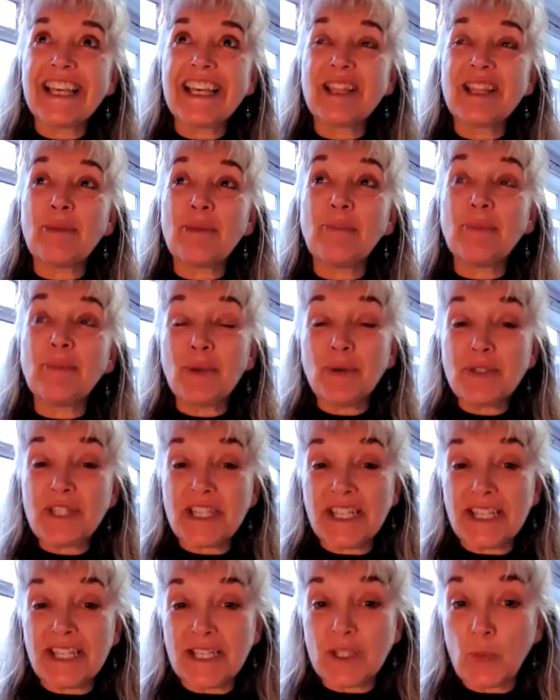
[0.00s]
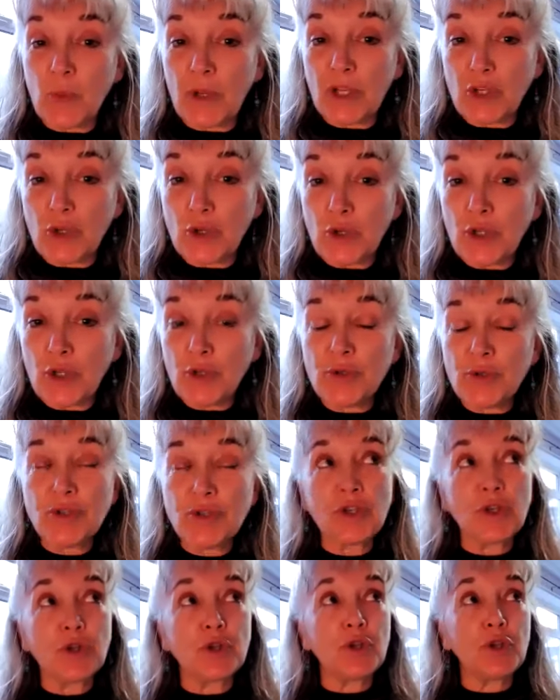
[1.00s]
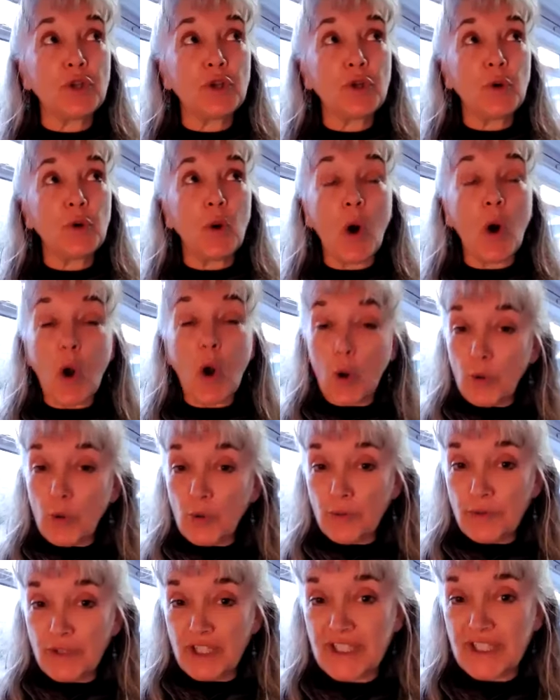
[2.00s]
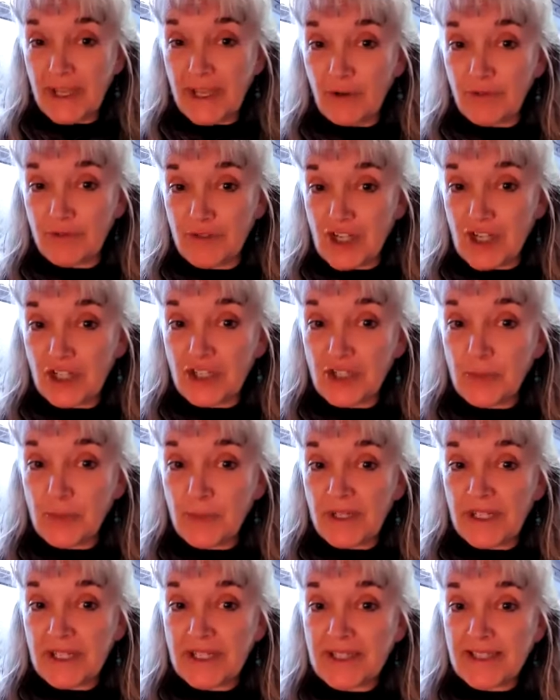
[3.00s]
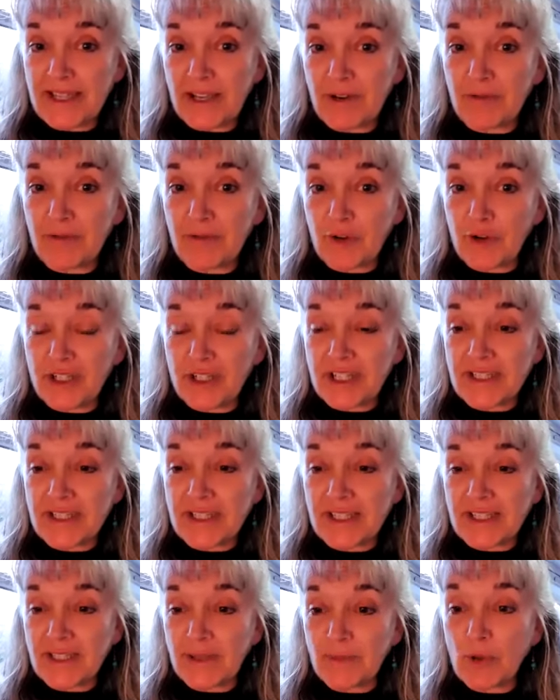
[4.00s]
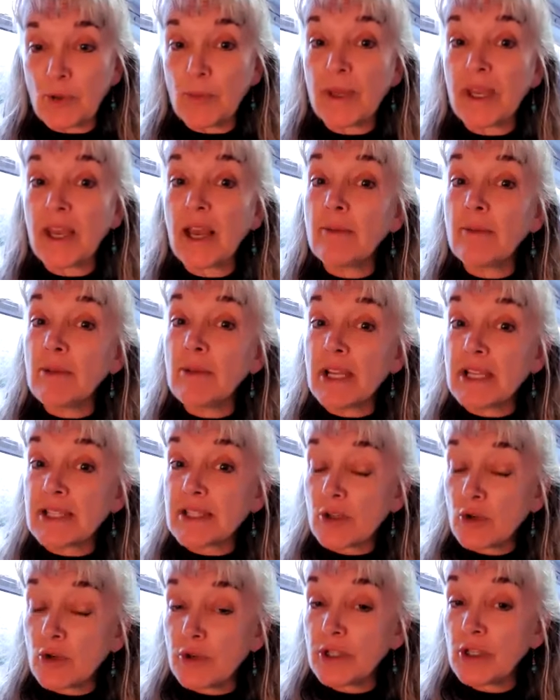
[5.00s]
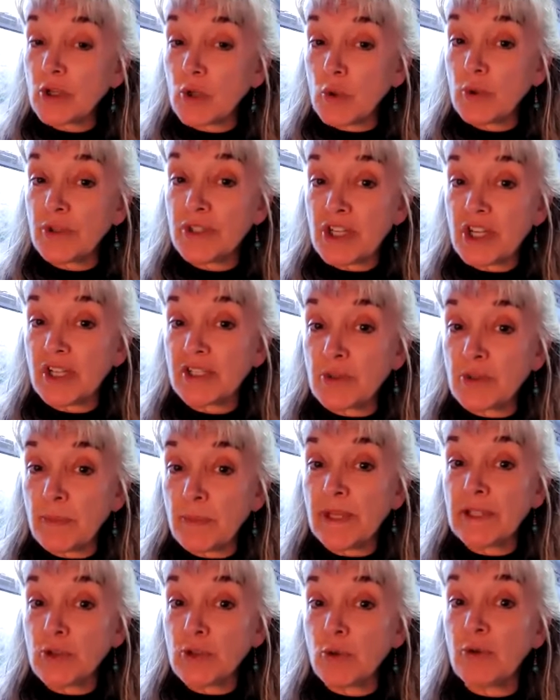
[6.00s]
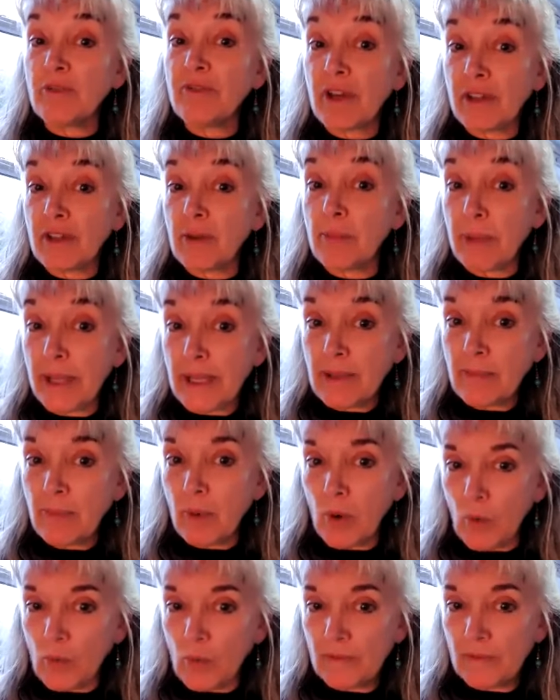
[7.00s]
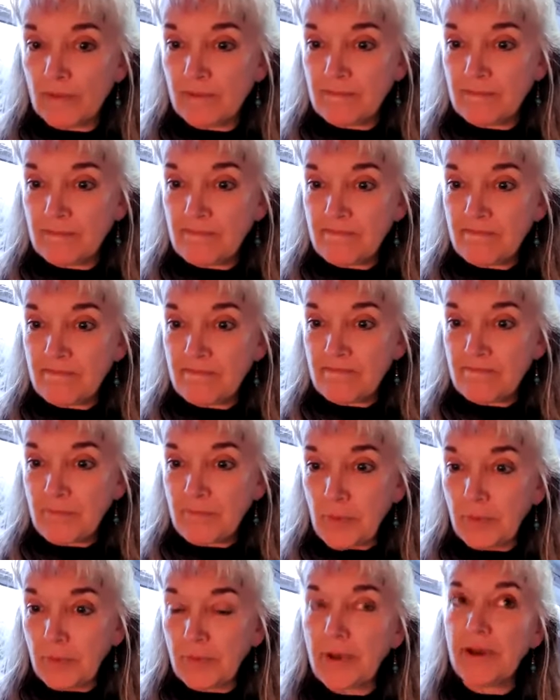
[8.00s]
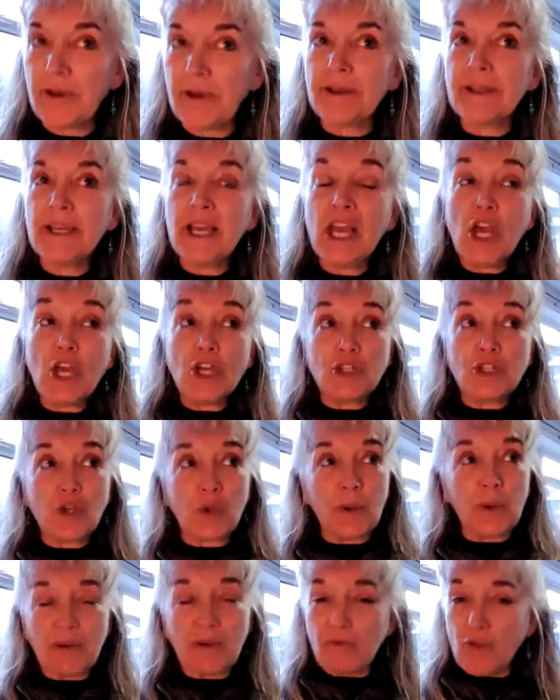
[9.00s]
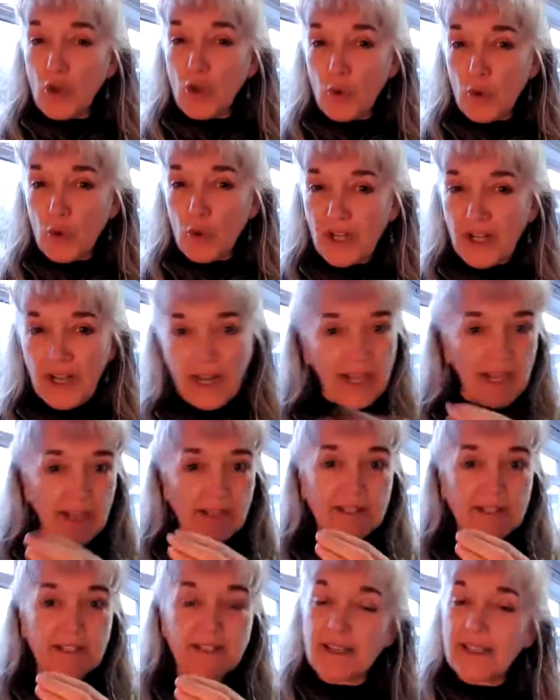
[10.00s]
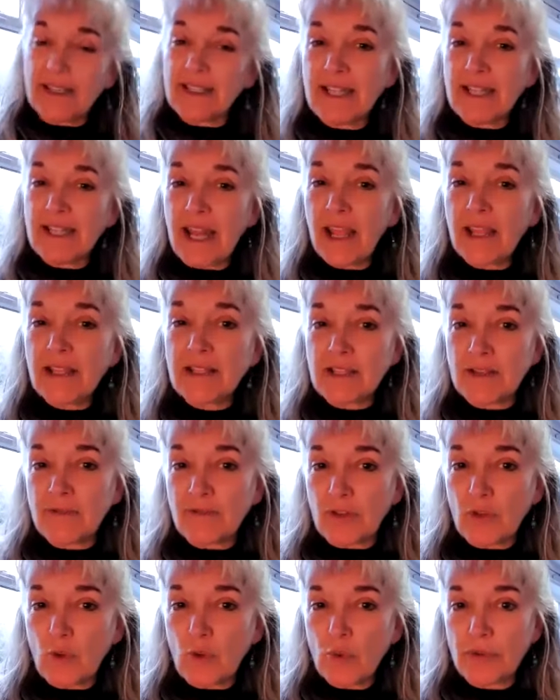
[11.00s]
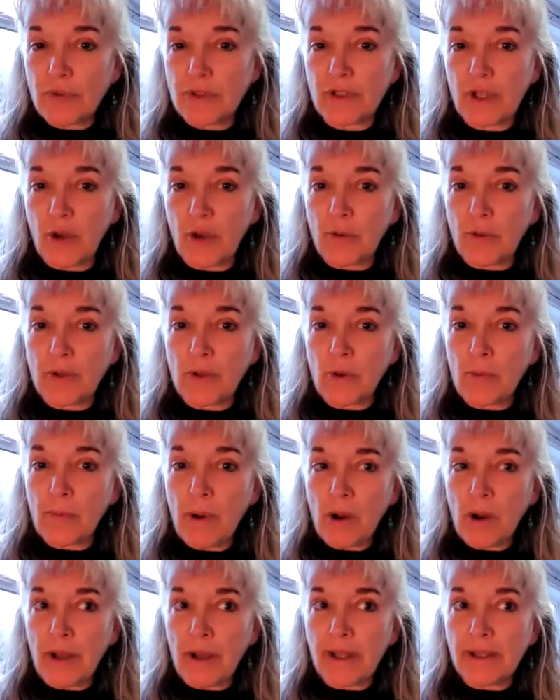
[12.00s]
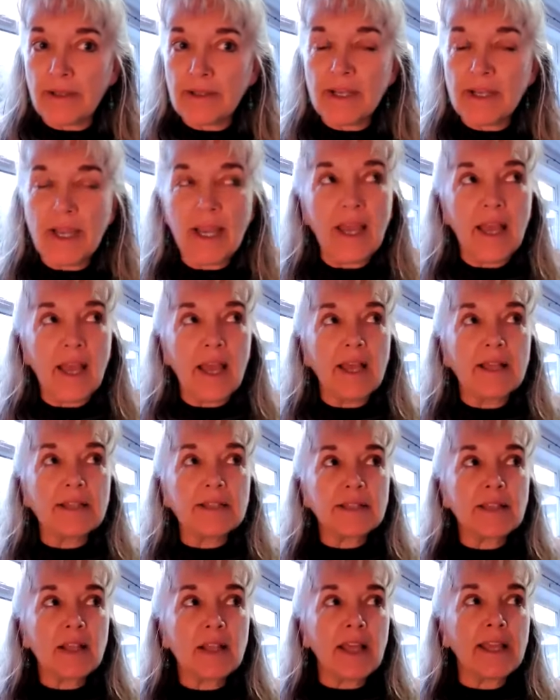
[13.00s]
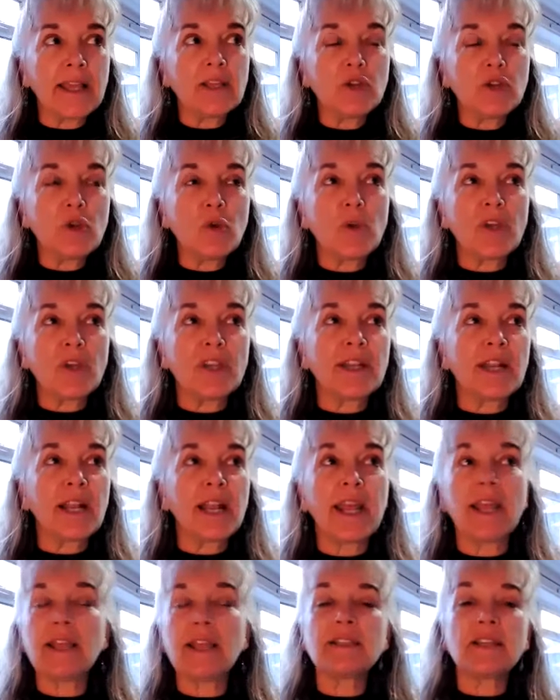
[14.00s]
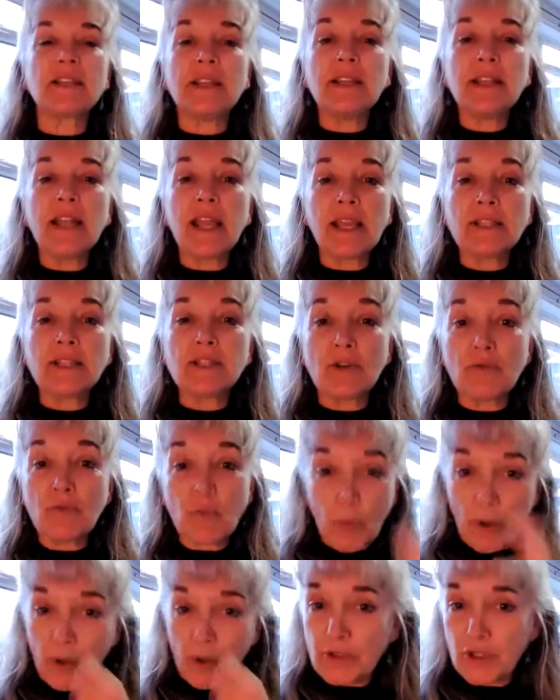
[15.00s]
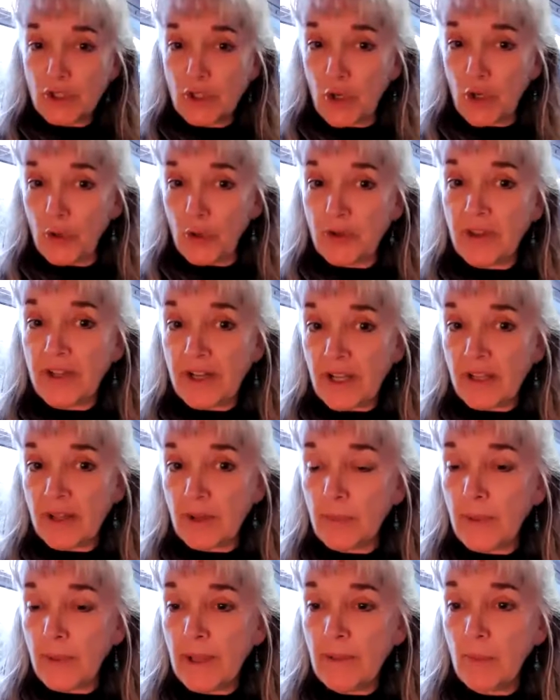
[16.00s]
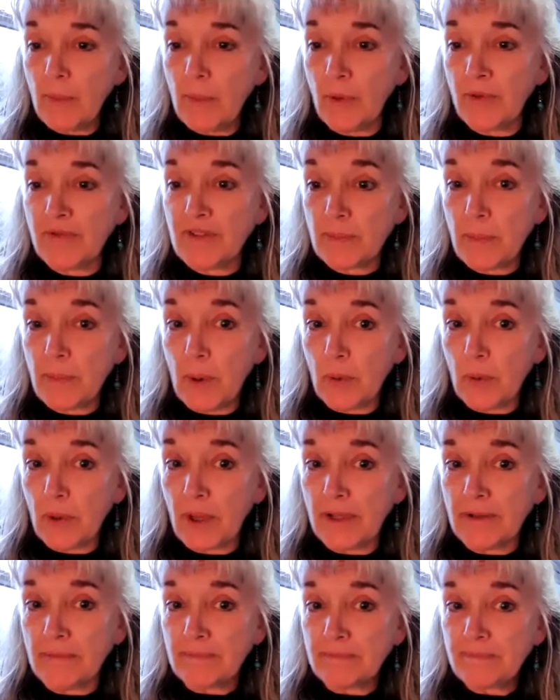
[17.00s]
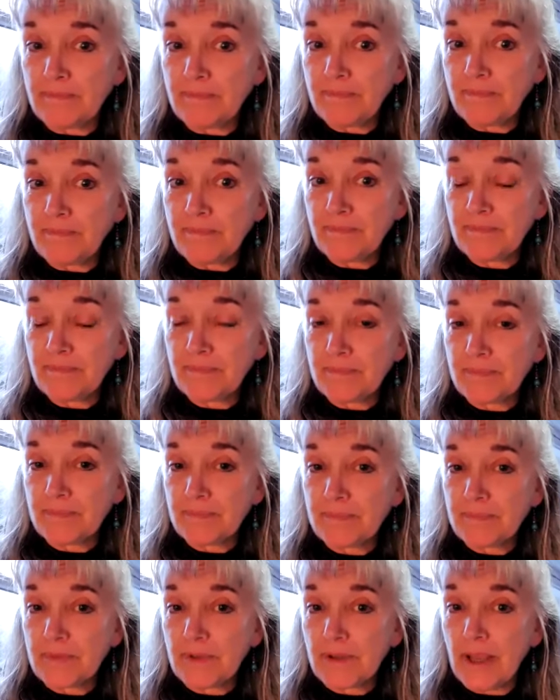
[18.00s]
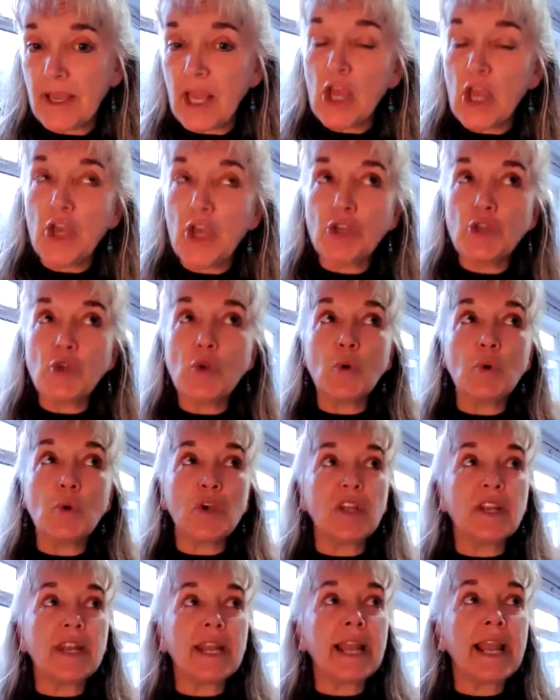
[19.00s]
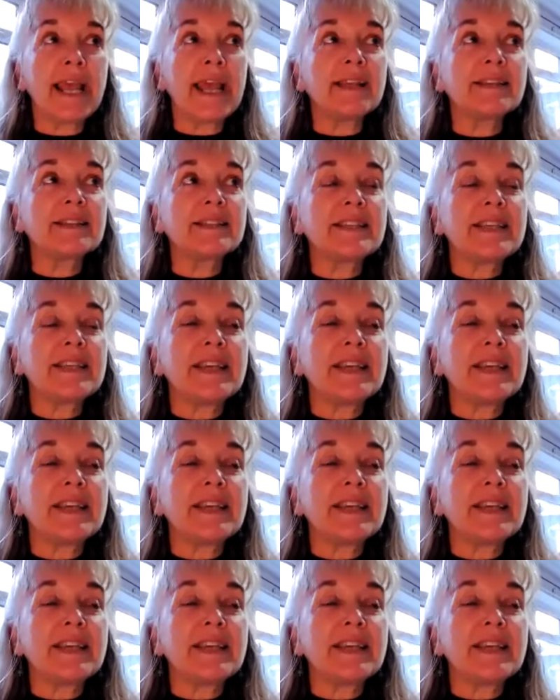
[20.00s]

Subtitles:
the beauty is, when you loosen your own self-judgment and self-criticism, you become less critical and judgmental of other people. Okay, so if you can let negative thoughts go in your mind, it's like you can let negative words go that other people have spoken. You can let